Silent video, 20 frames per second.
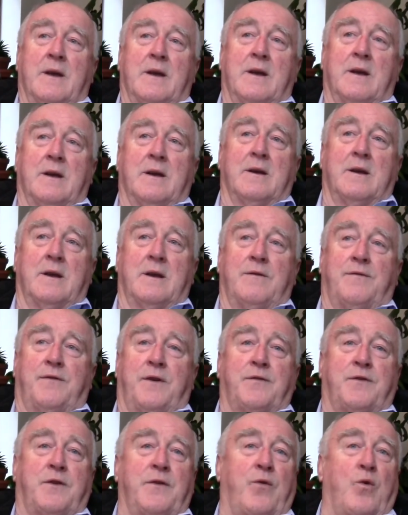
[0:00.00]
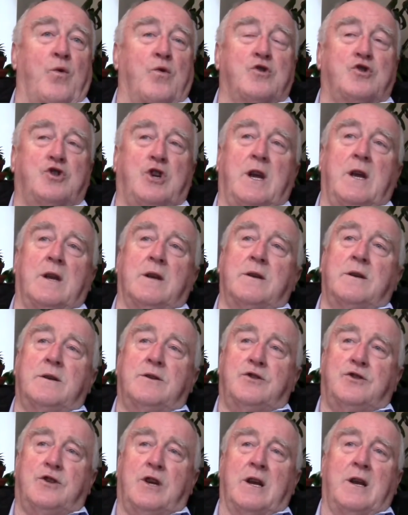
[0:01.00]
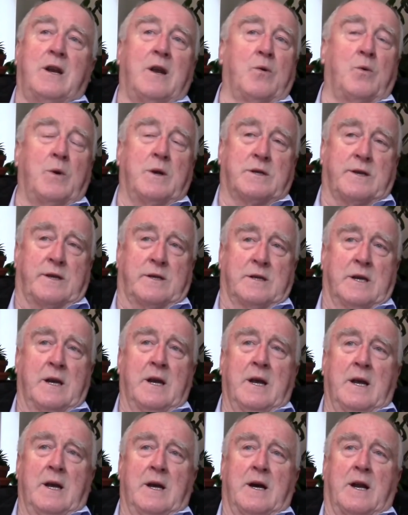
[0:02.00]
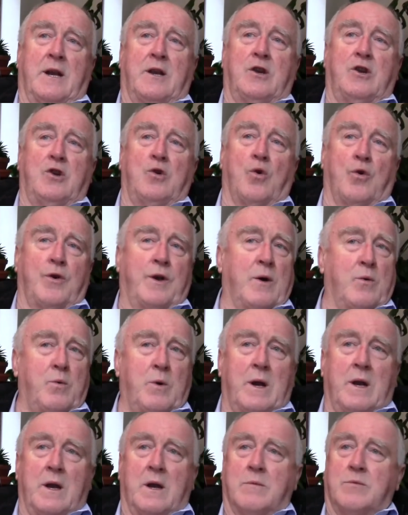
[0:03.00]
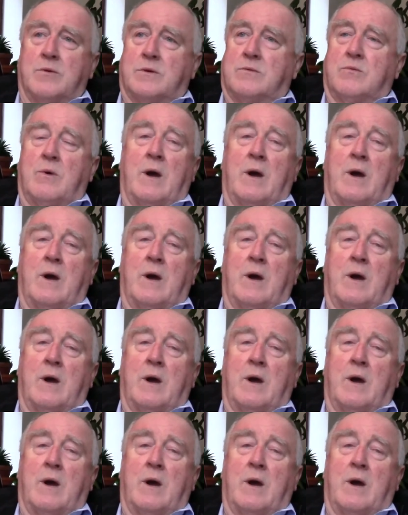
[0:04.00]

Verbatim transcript: in fifty-four, Jean, Jean Lewis, and Yolanda Williams.